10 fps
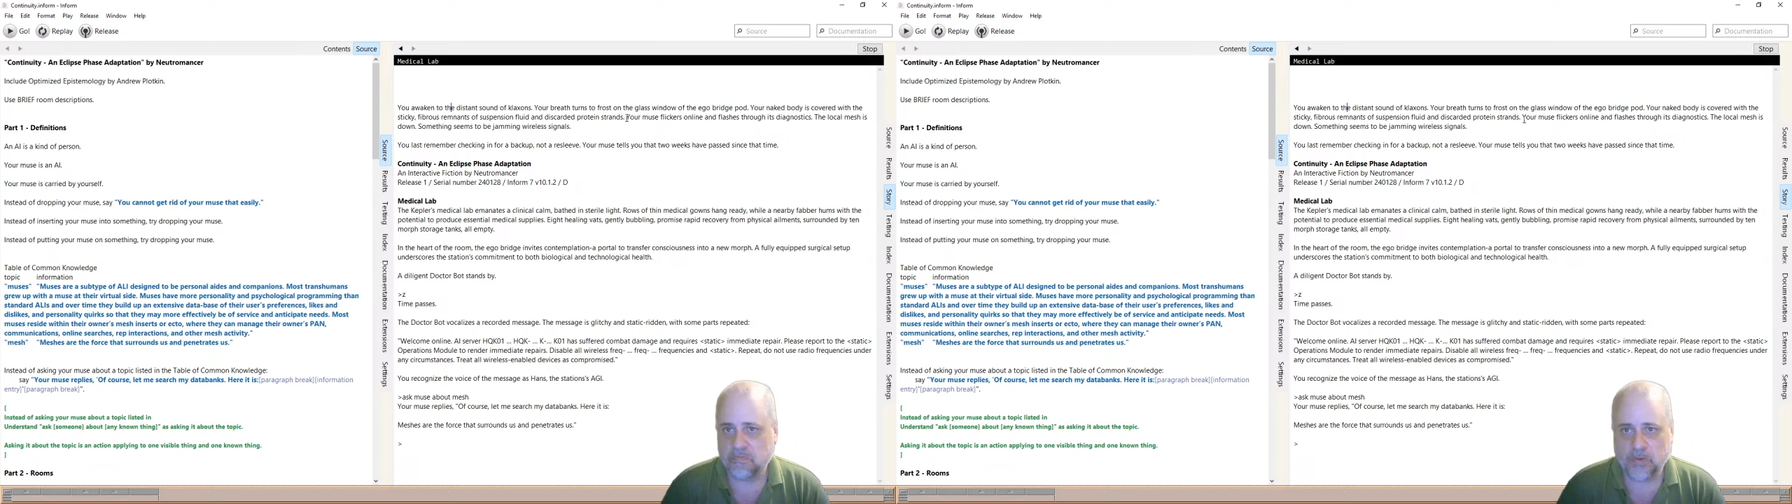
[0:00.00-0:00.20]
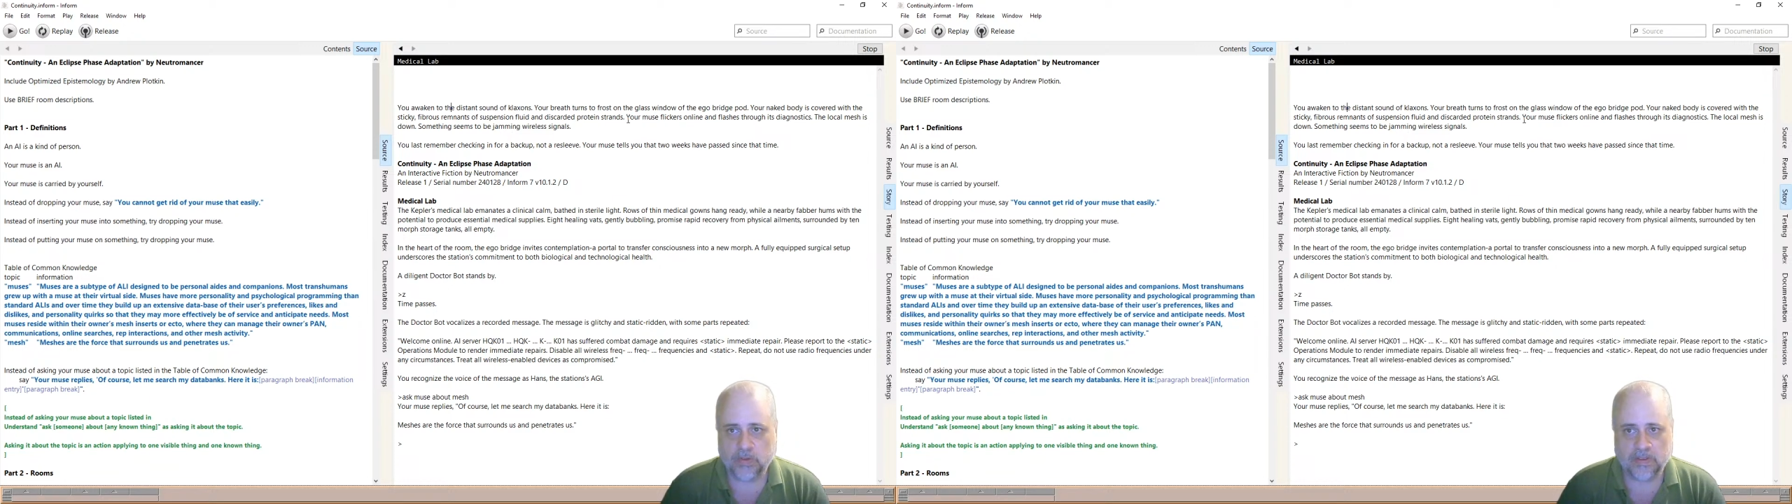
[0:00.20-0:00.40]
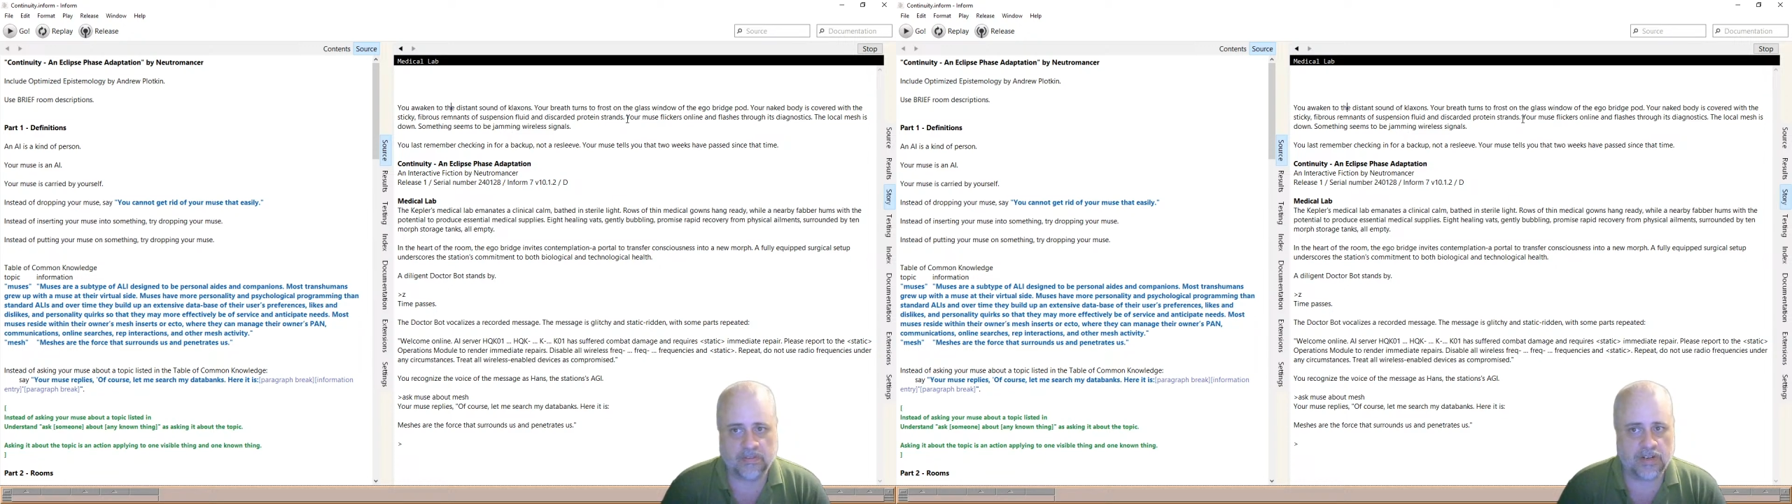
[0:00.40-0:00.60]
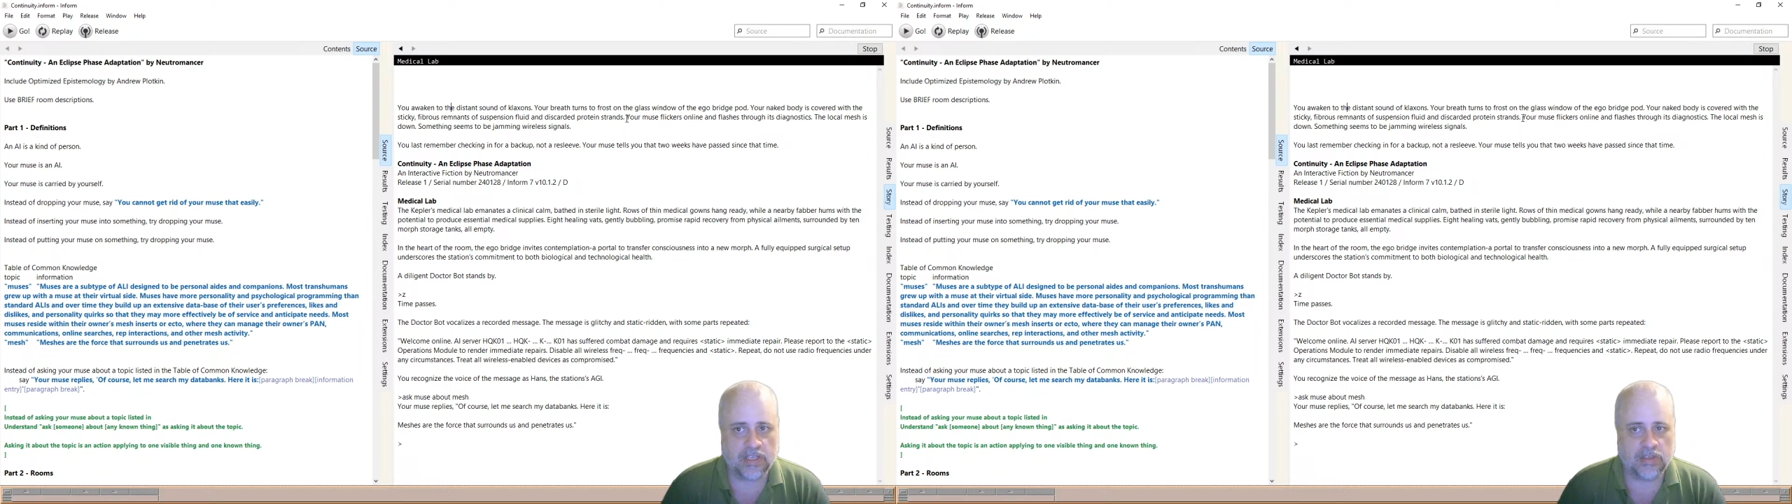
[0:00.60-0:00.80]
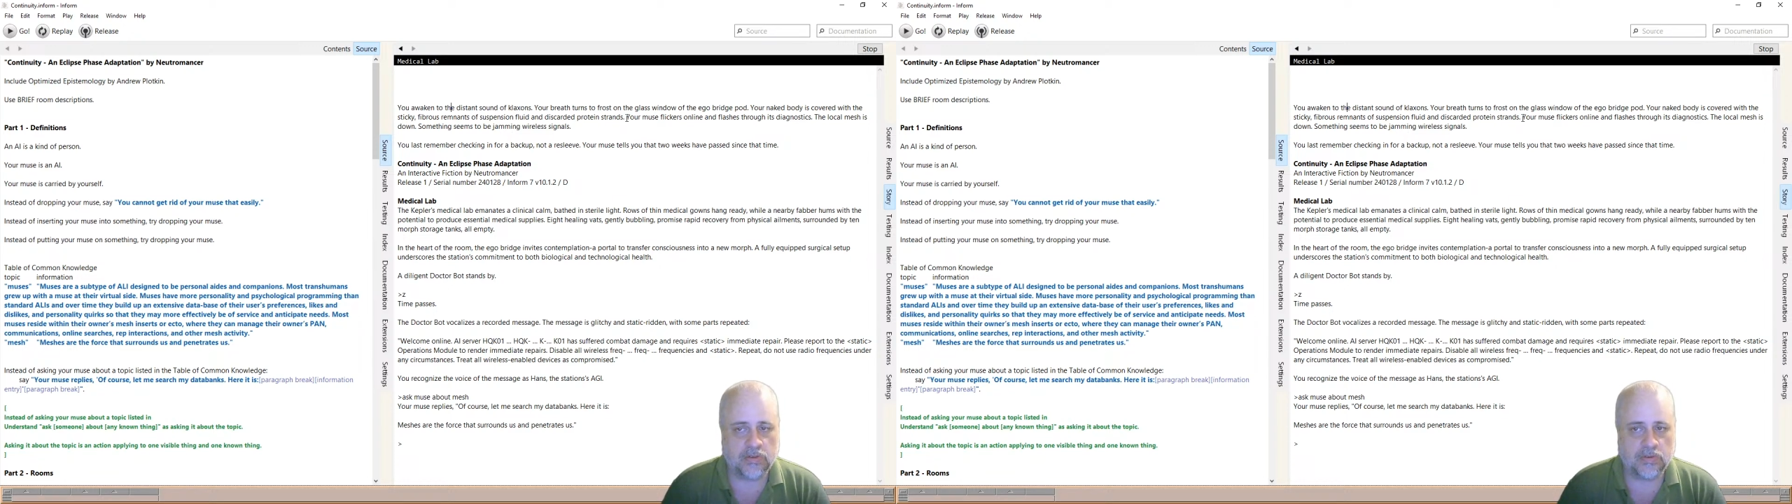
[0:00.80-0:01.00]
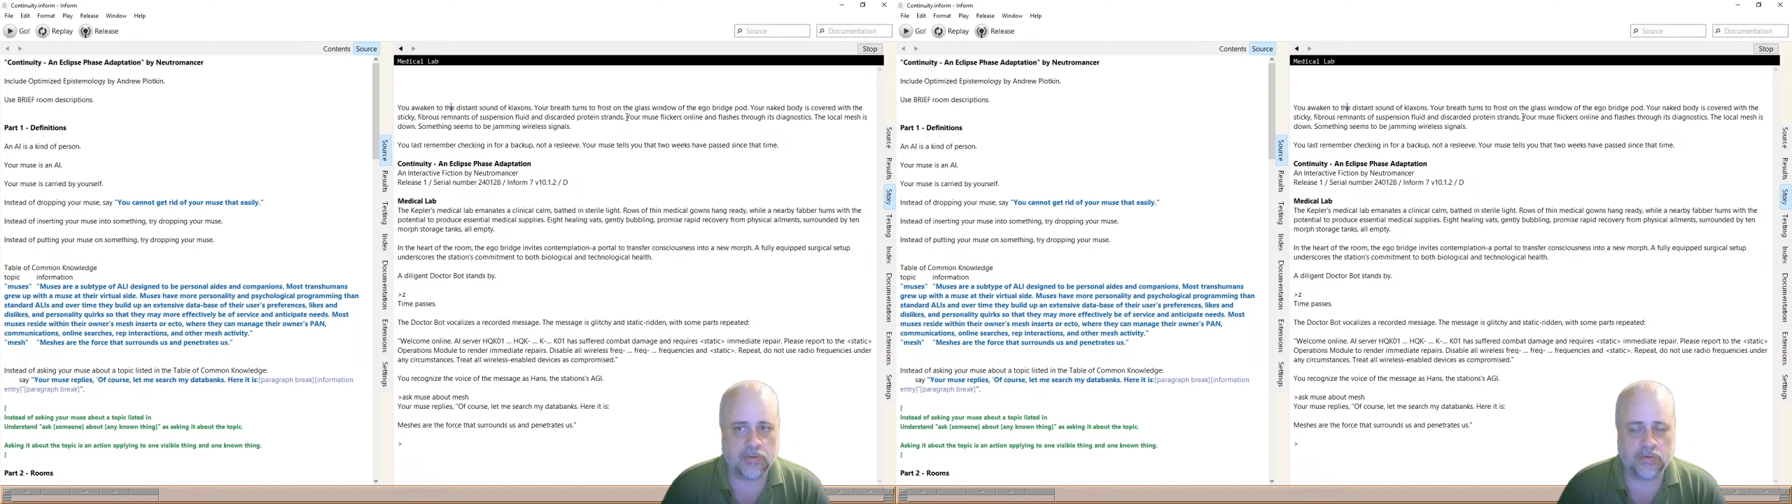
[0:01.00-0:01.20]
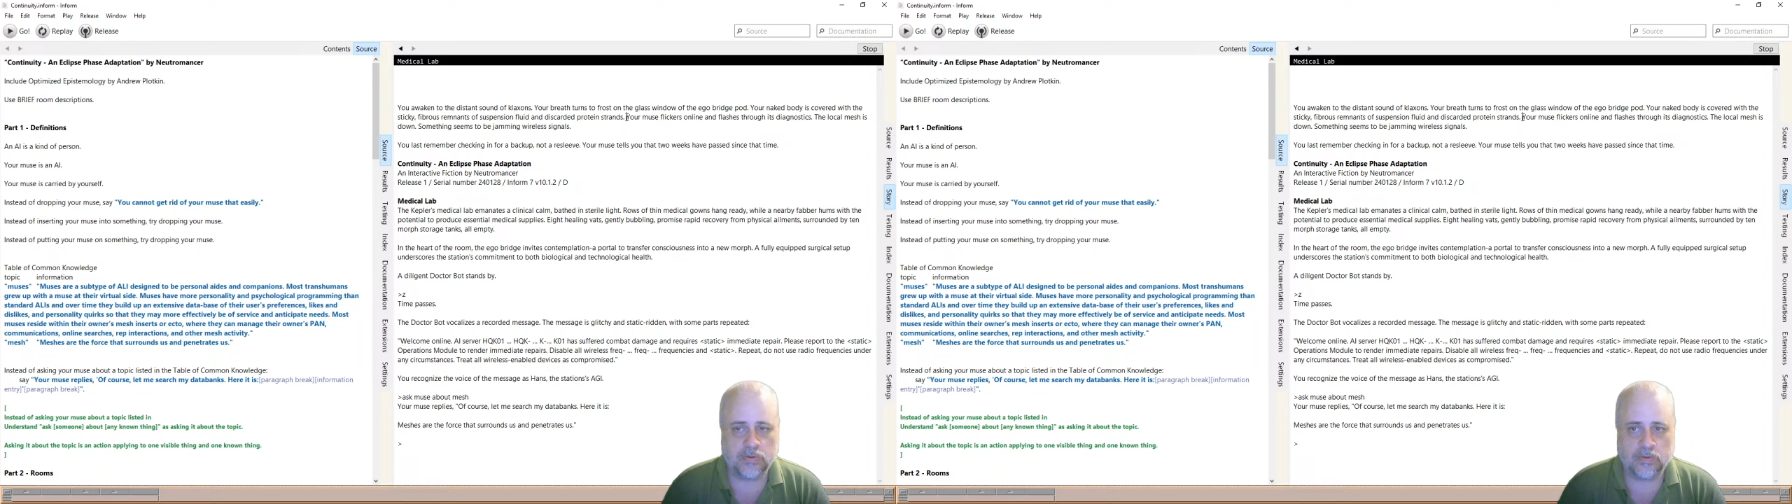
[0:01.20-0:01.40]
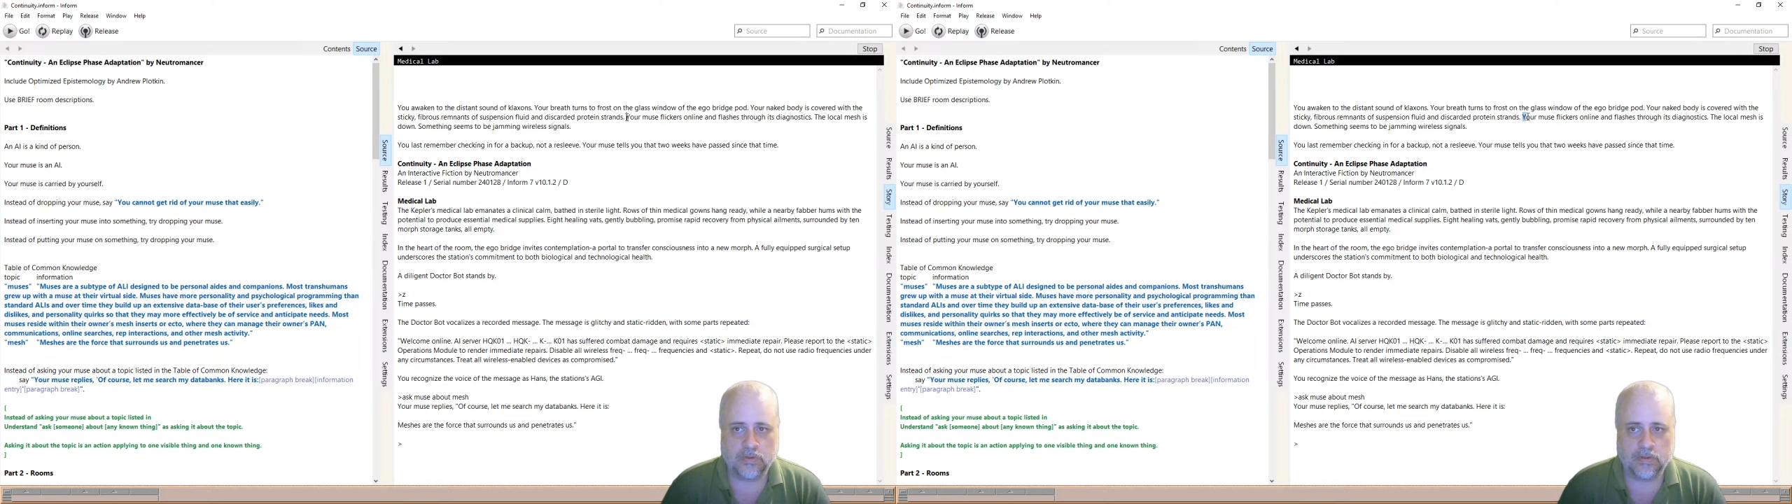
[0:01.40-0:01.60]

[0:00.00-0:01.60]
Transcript: Nothing really to